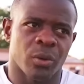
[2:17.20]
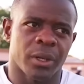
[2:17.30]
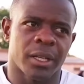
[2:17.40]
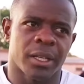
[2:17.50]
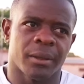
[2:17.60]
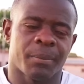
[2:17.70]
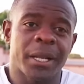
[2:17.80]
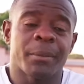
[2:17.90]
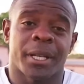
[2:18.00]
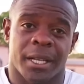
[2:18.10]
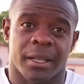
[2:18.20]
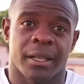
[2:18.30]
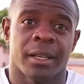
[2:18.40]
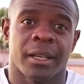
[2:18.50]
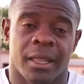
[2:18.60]
We played better
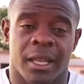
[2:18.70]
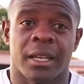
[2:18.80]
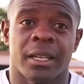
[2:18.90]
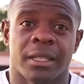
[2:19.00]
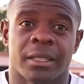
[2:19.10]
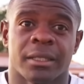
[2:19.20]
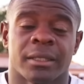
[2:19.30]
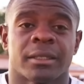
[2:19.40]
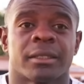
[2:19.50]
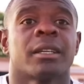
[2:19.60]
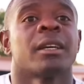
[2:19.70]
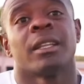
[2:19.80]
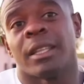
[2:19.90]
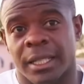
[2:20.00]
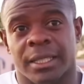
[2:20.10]
than
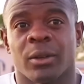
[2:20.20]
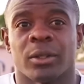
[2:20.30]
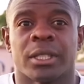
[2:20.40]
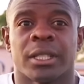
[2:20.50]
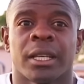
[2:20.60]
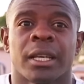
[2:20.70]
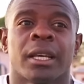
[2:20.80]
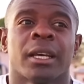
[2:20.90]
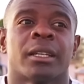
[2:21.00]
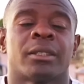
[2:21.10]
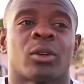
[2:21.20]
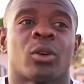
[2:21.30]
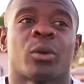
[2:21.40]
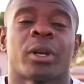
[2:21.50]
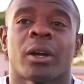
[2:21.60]
the result.
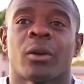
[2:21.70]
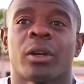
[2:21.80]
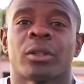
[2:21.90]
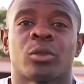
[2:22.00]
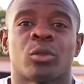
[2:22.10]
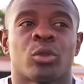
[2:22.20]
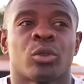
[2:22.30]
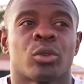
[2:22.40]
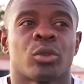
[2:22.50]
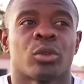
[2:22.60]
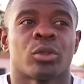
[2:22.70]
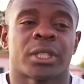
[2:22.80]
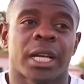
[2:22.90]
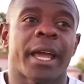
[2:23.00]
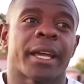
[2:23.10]
So we are going to
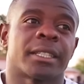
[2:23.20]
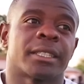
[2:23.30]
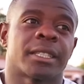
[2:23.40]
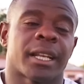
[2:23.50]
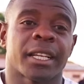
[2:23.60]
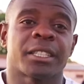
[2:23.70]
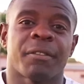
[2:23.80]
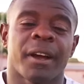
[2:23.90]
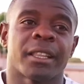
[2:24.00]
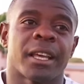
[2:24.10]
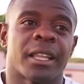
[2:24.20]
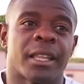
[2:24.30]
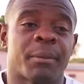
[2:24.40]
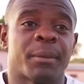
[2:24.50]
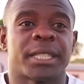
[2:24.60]
try and rectify the,
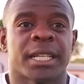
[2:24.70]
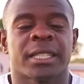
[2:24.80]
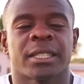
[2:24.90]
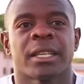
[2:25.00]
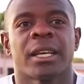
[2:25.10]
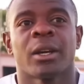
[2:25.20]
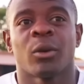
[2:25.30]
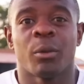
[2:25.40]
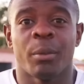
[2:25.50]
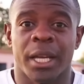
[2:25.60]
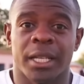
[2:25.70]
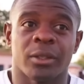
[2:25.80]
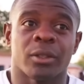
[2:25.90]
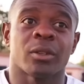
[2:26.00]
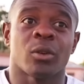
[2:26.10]
the, the mistakes we
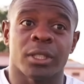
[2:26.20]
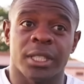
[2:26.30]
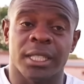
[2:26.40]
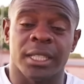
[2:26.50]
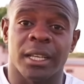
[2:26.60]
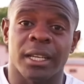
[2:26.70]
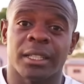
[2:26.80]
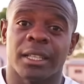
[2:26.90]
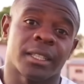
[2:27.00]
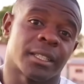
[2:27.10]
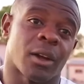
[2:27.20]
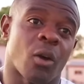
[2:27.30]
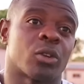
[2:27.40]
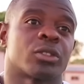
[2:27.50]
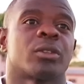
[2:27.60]
made on conceding the, the, the
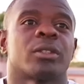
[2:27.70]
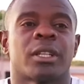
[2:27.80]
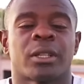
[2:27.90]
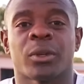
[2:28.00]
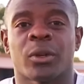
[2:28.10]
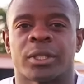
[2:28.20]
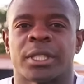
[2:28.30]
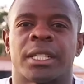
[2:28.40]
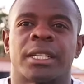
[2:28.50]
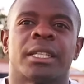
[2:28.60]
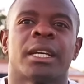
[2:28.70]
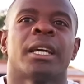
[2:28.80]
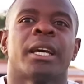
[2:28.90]
goals that we conceded.